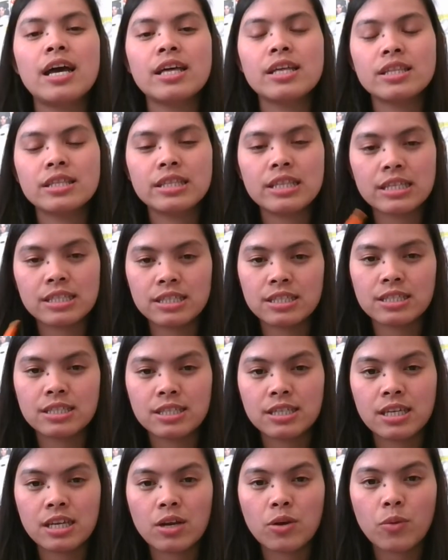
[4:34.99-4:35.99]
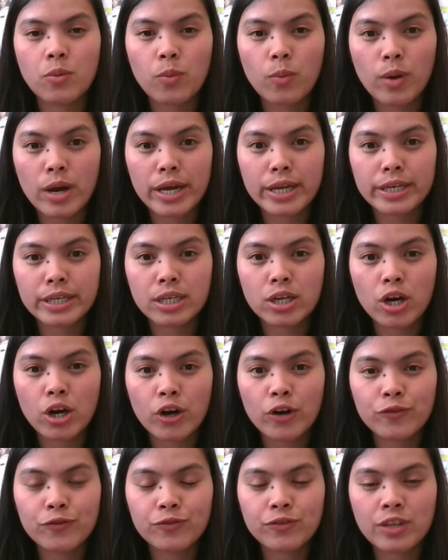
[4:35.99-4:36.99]
That's one
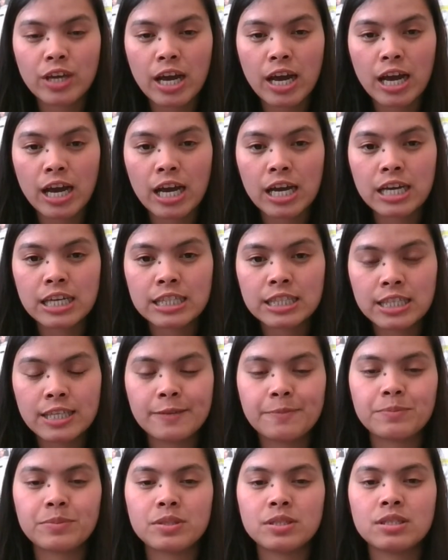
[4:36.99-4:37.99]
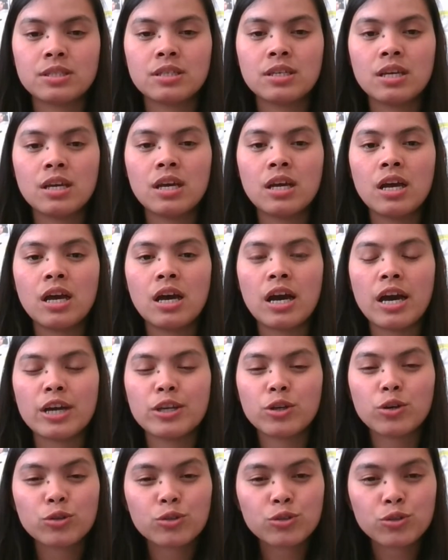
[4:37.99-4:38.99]
of the tips. And
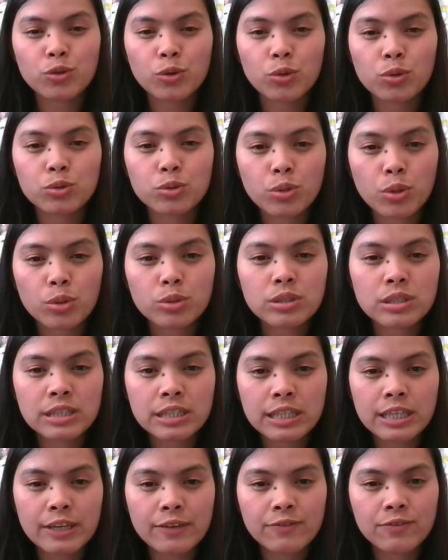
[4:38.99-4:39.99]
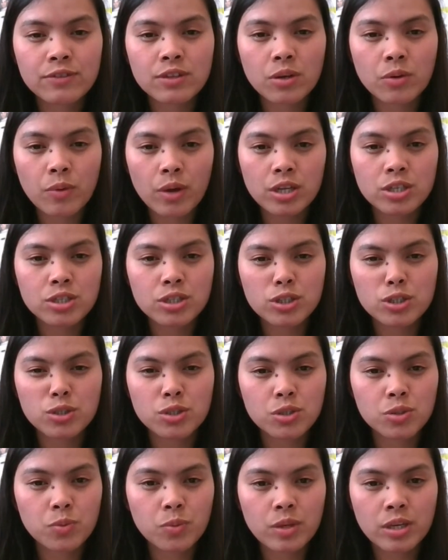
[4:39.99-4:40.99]
also don't leave the
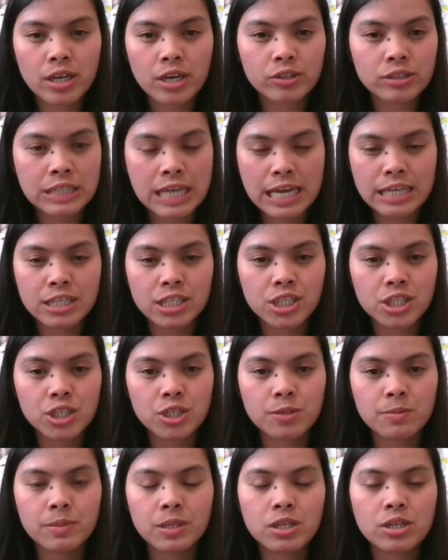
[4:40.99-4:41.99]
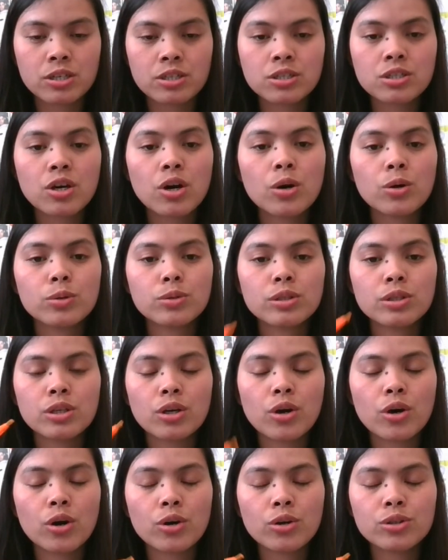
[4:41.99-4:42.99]
questions without answer because only
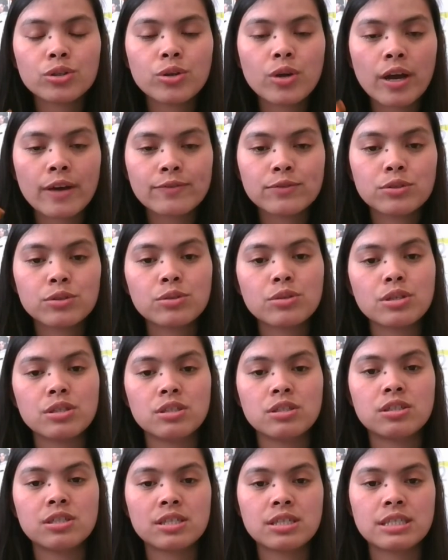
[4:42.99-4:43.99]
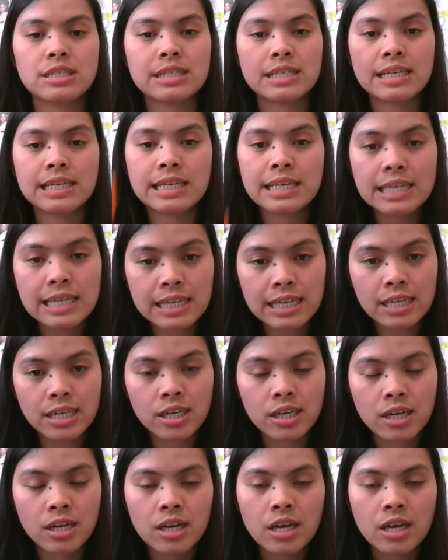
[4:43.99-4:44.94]
all you have to do is just click.